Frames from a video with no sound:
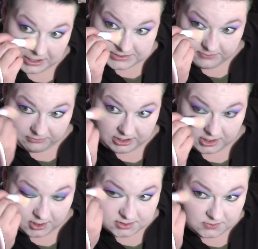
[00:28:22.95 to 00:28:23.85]
Last time I ran
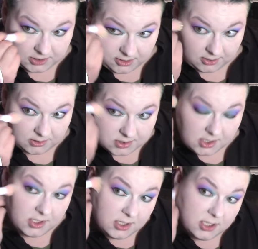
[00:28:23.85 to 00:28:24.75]
that on Twitter and
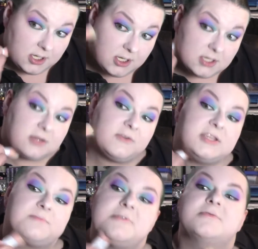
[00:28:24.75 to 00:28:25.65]
to
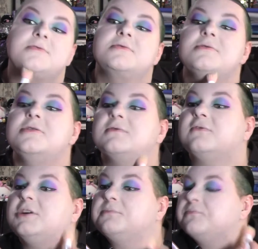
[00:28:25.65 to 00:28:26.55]
Facebook's. That was
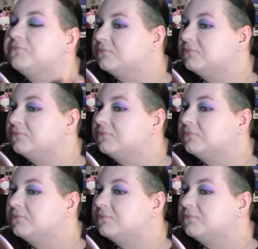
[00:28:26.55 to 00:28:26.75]
fun.